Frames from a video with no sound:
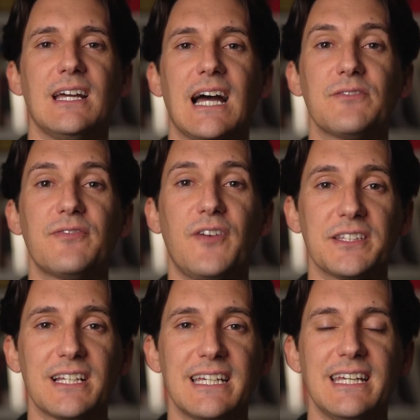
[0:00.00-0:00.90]
And
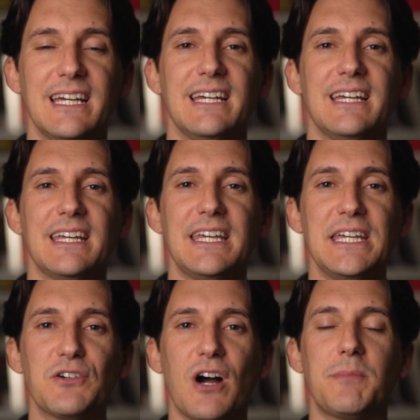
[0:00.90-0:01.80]
finally,
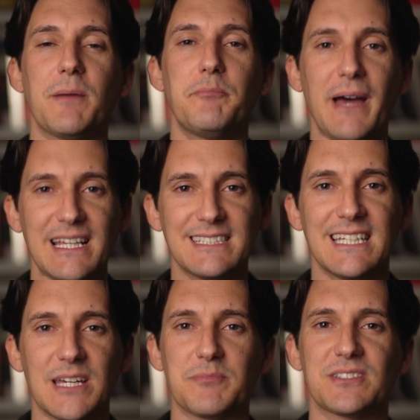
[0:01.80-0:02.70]
here are my best
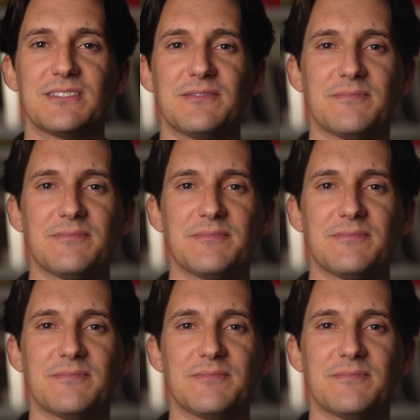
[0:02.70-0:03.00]
tips.